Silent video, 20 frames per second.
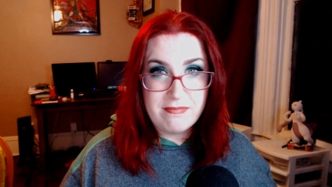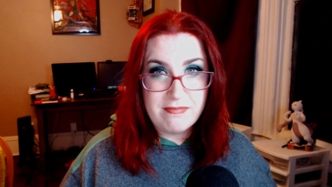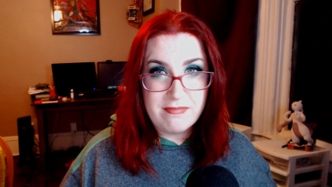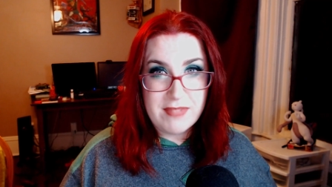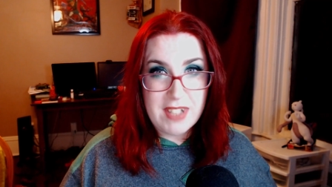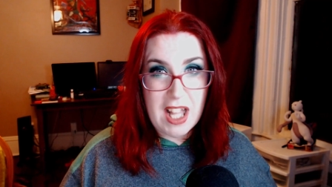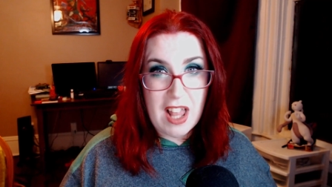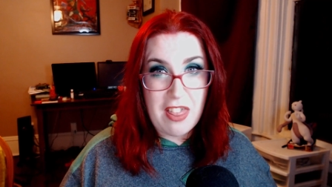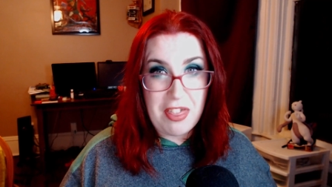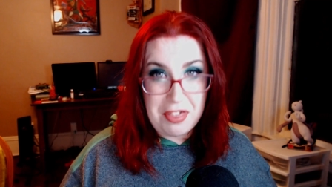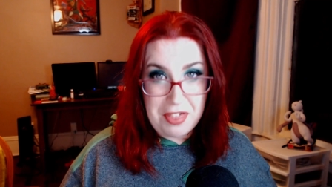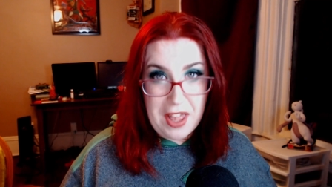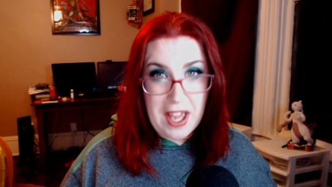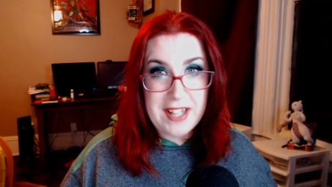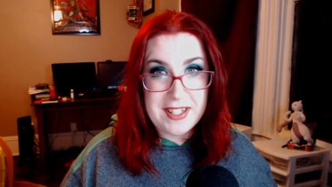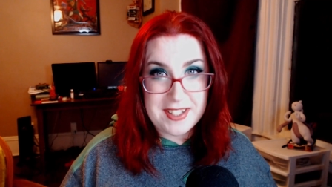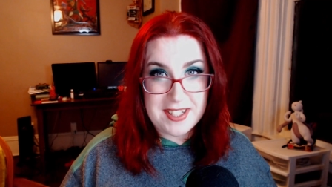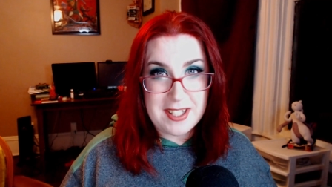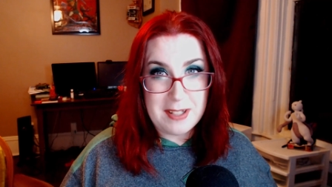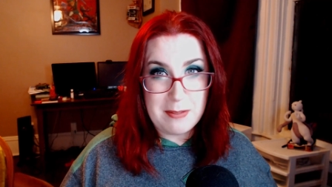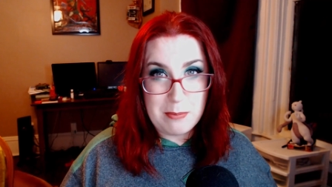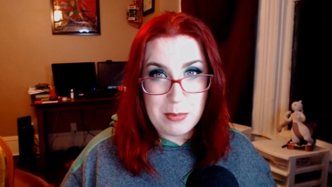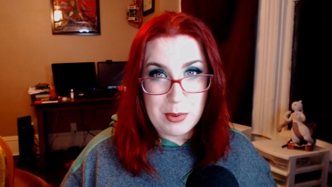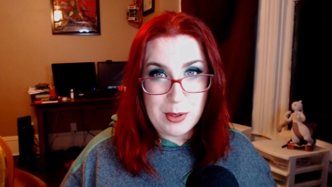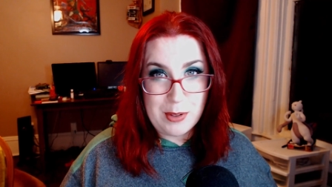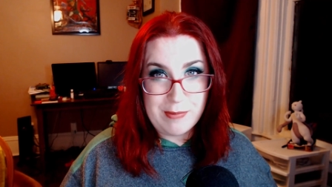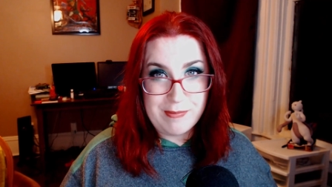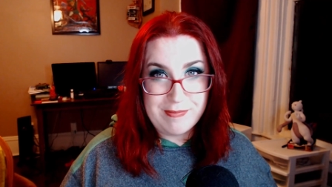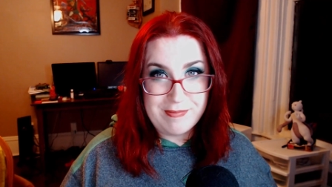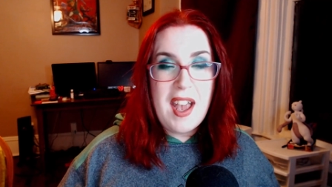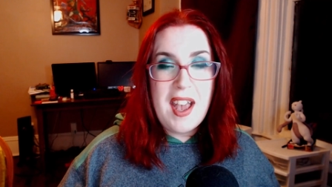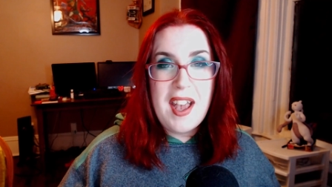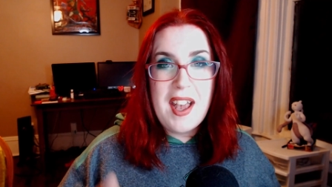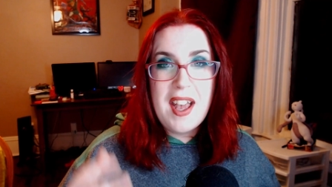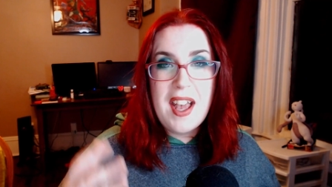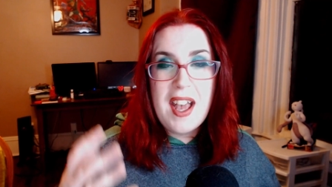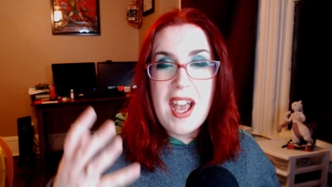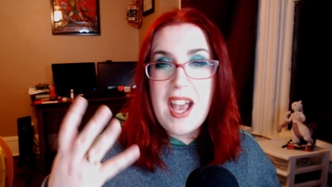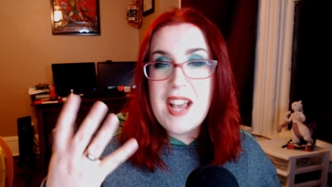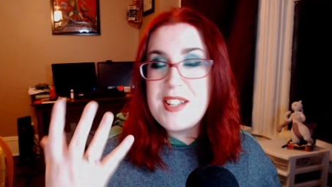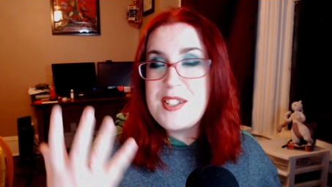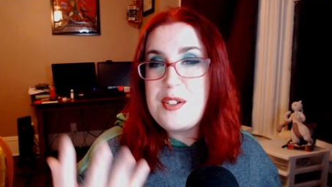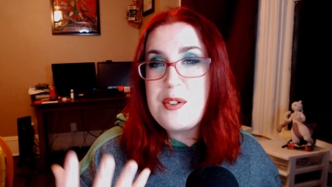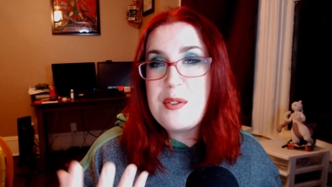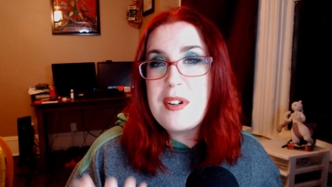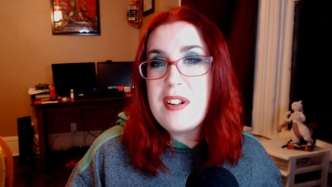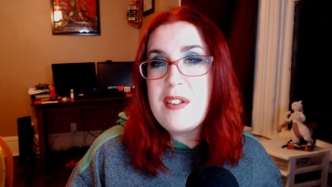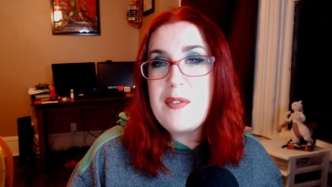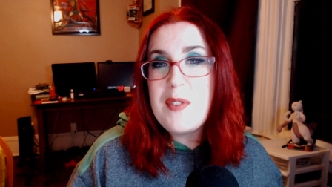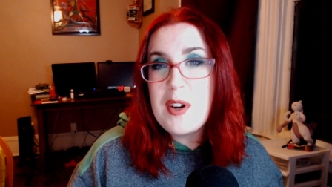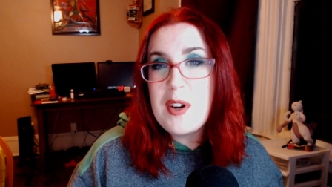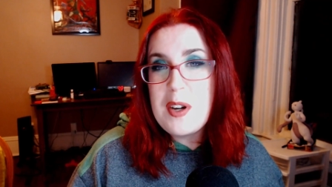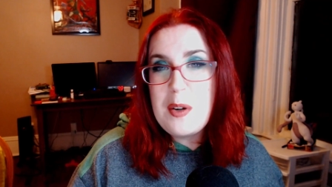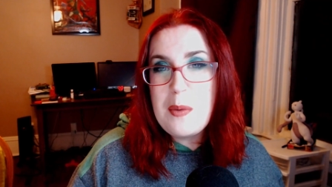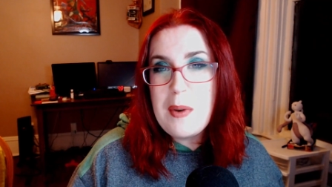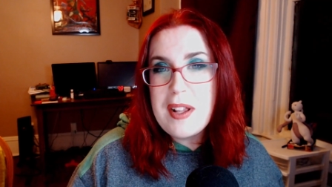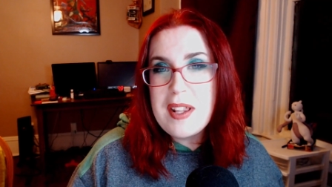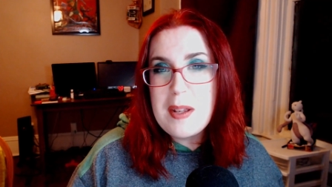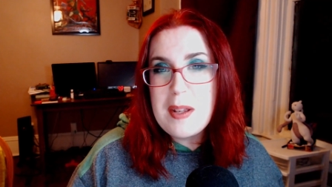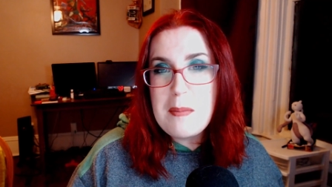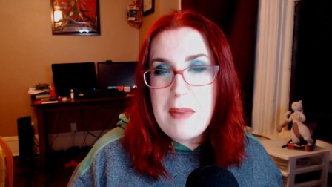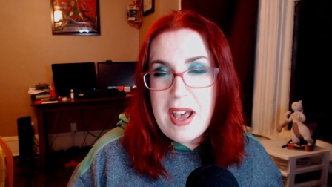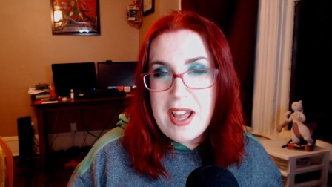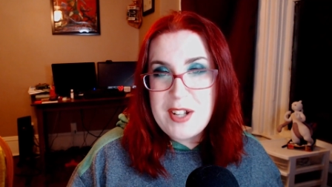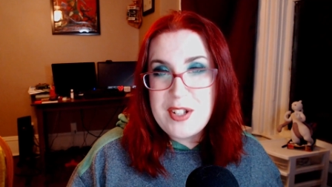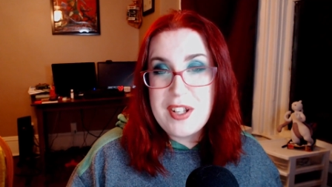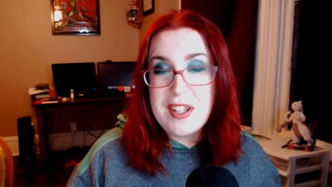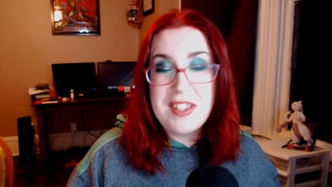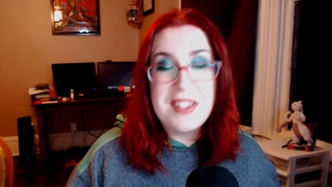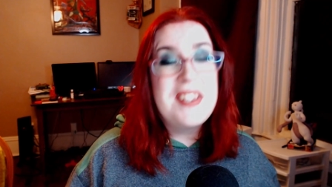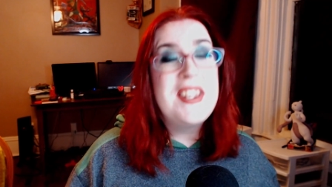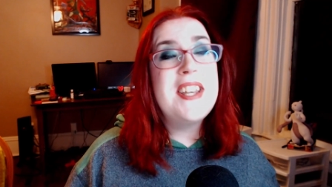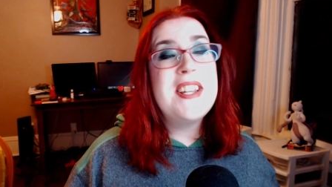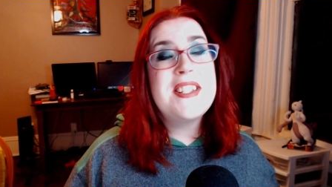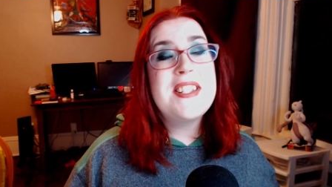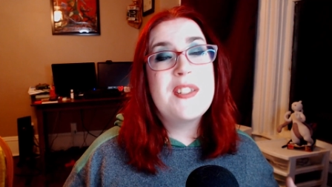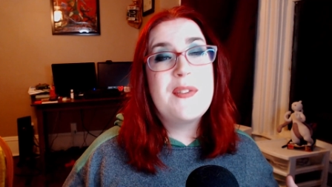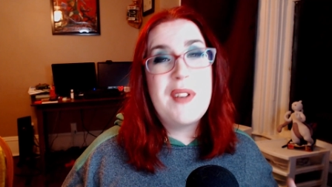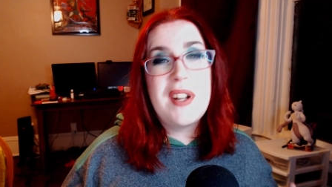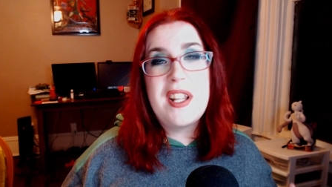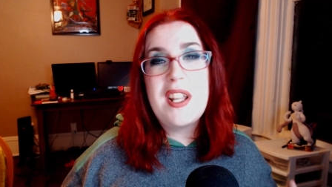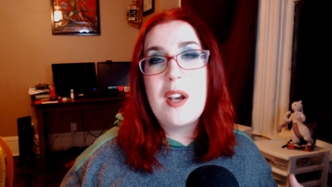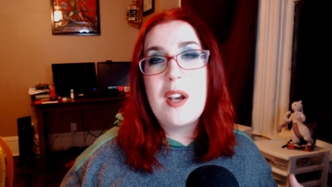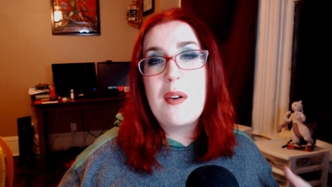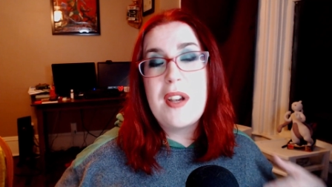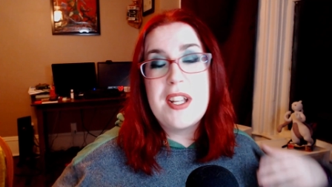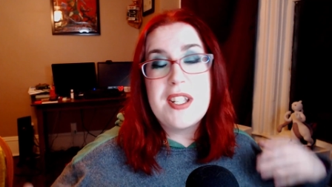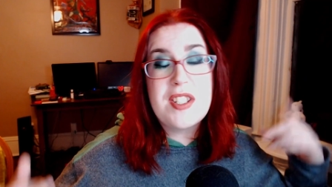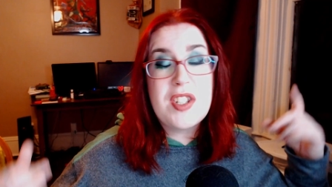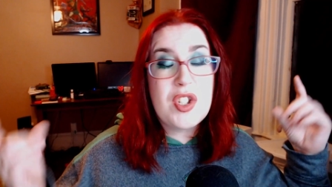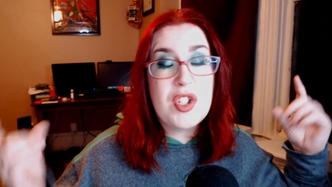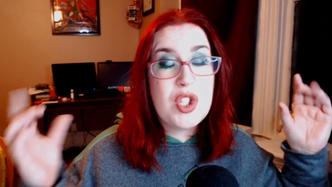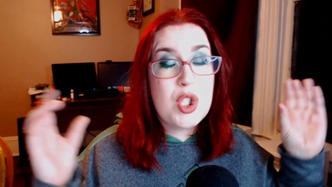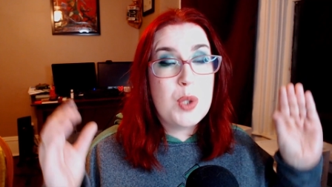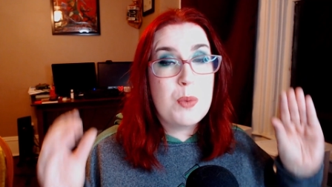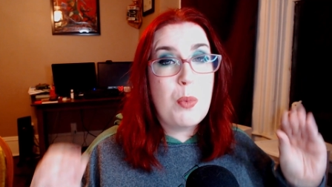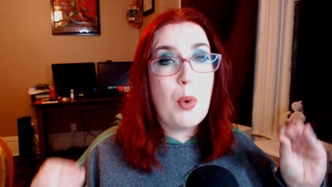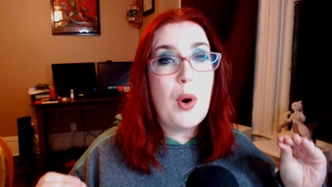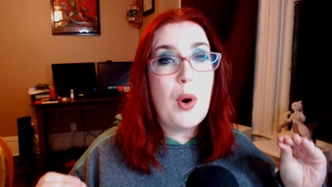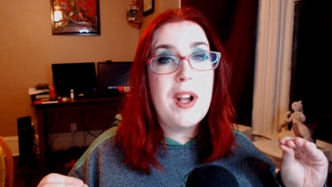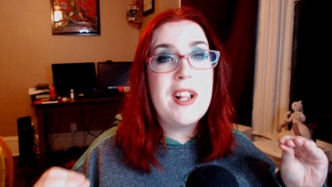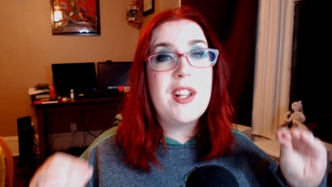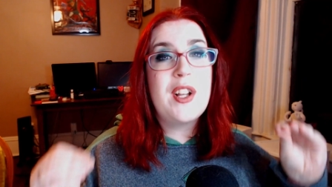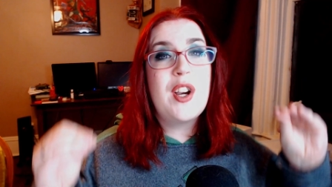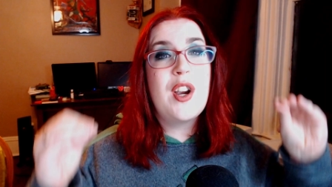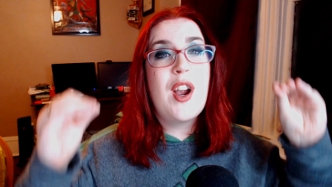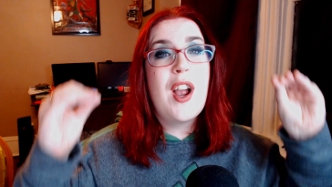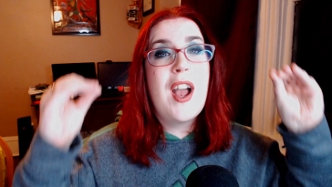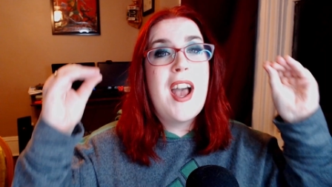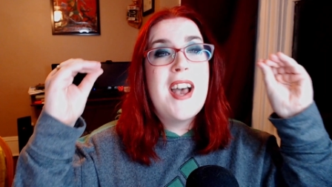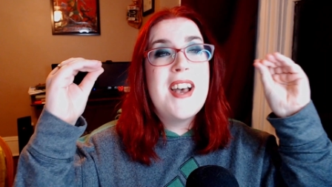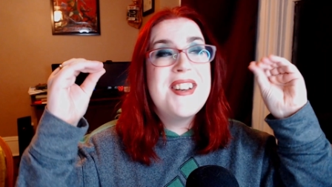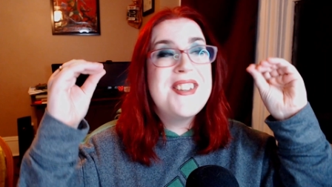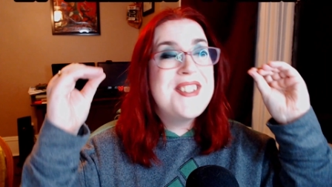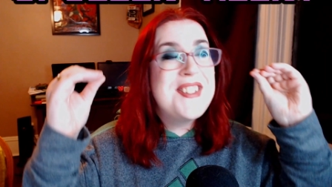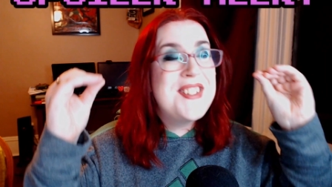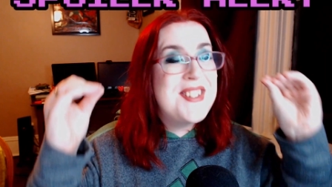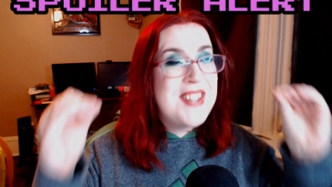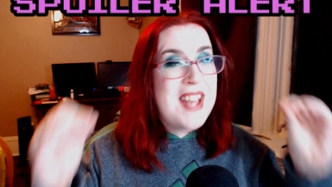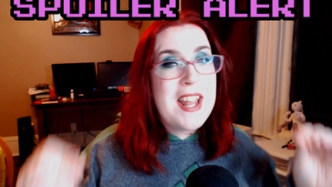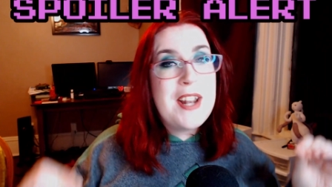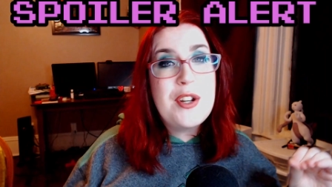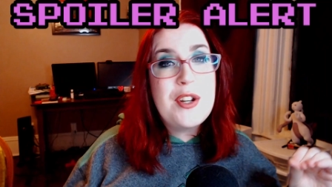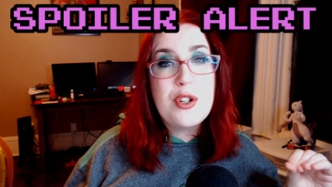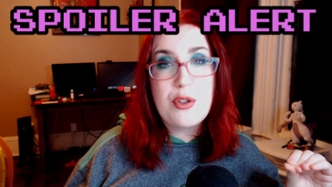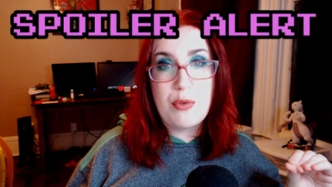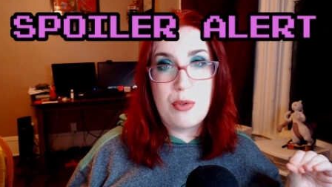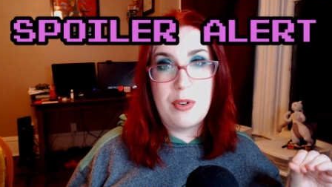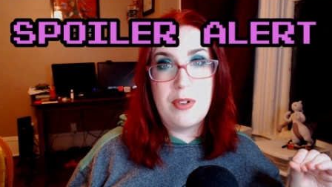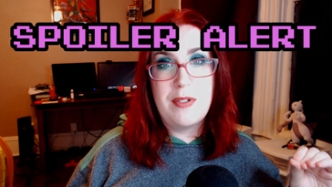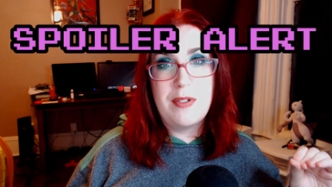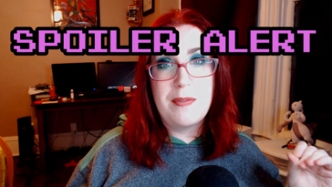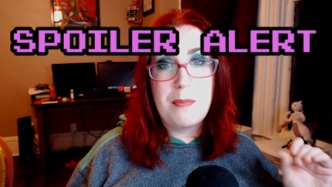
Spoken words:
It's that simple. As you can very well imagine, this video is spoiler central.